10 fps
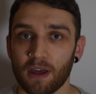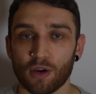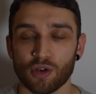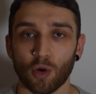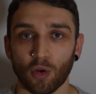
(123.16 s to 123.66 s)
a
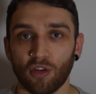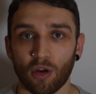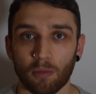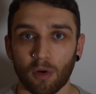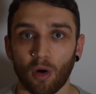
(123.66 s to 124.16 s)

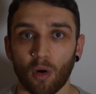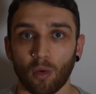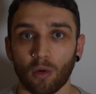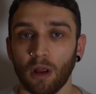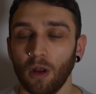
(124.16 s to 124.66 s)
short-term
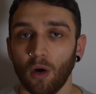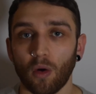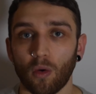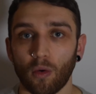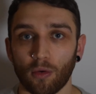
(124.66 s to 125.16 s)
goal
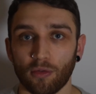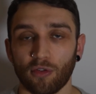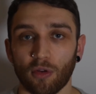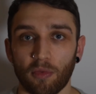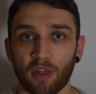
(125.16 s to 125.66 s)
or
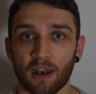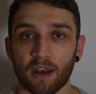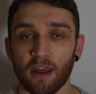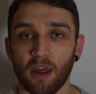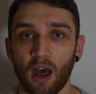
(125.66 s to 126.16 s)
something
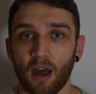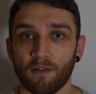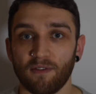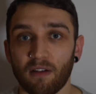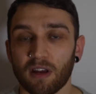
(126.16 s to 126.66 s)

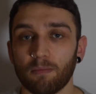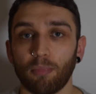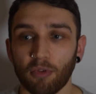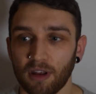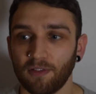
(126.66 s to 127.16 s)
very
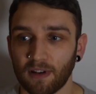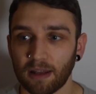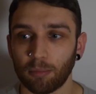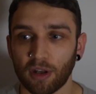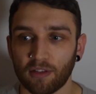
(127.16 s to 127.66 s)
briefly,
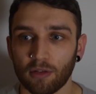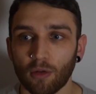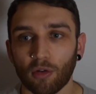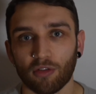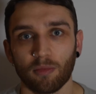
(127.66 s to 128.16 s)
but it's
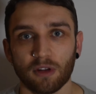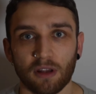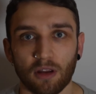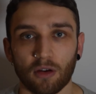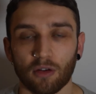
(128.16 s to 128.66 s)
not something that
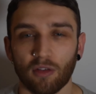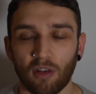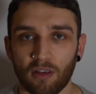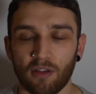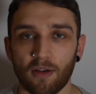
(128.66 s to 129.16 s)
you can
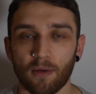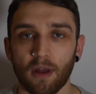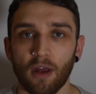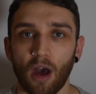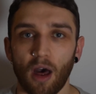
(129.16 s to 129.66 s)
continue
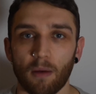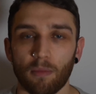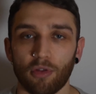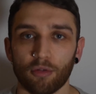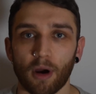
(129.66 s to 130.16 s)

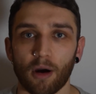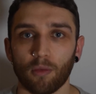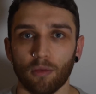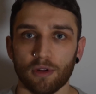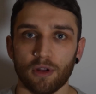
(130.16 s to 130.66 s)
throughout
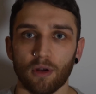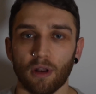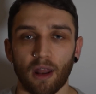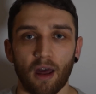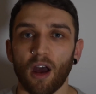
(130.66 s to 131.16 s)

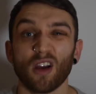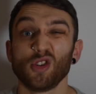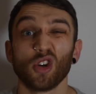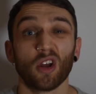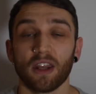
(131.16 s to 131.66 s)
a
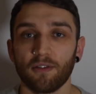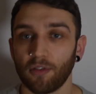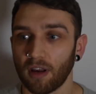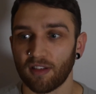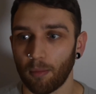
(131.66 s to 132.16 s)
journey, for
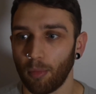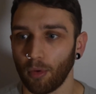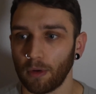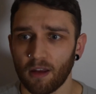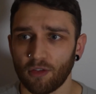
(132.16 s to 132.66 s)

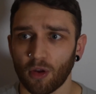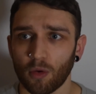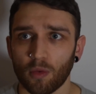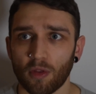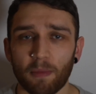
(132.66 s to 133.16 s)
example.
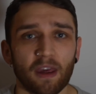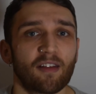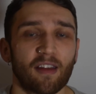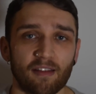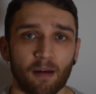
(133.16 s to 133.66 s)
So the biggest
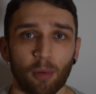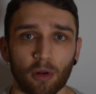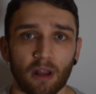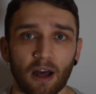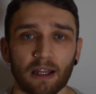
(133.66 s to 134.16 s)

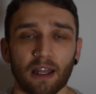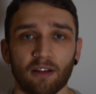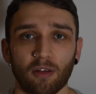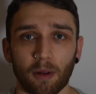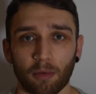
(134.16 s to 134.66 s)
example I like
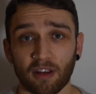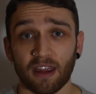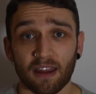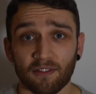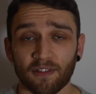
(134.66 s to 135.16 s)
to be able to
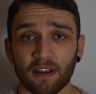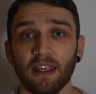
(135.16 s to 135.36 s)
give